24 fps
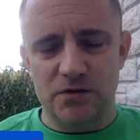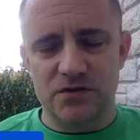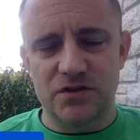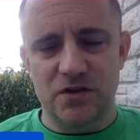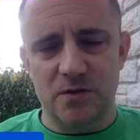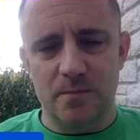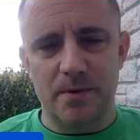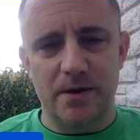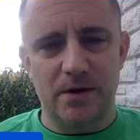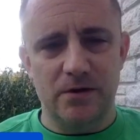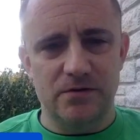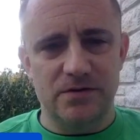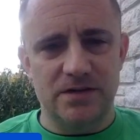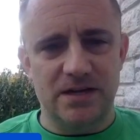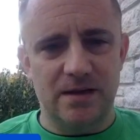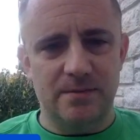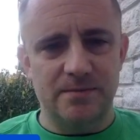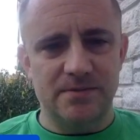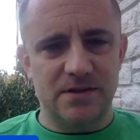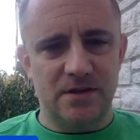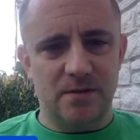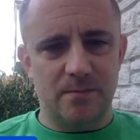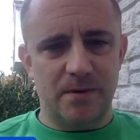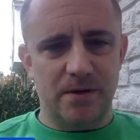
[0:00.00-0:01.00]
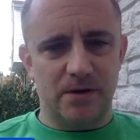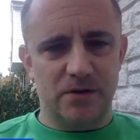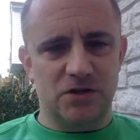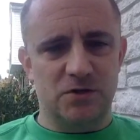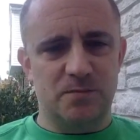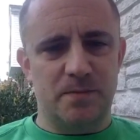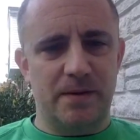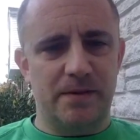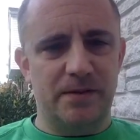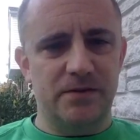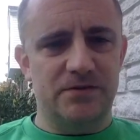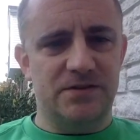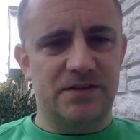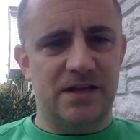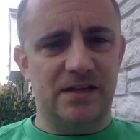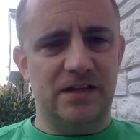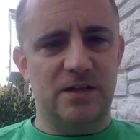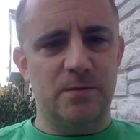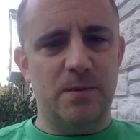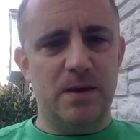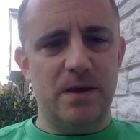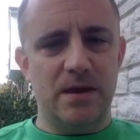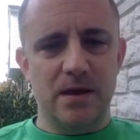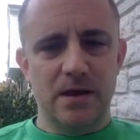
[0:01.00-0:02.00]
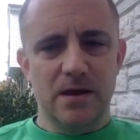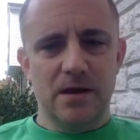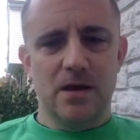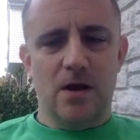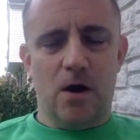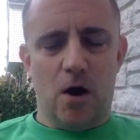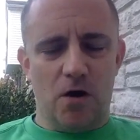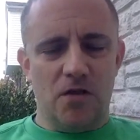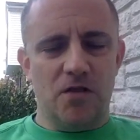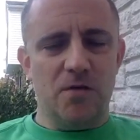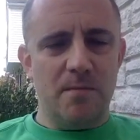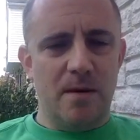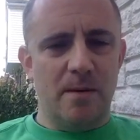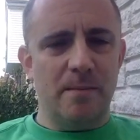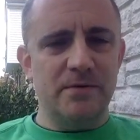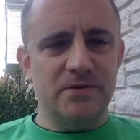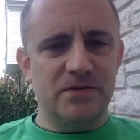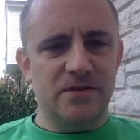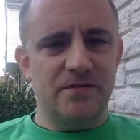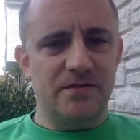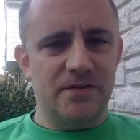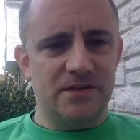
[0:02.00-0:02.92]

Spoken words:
and again, a lot of the owners of the bigger teams and the bigger spenders tend to be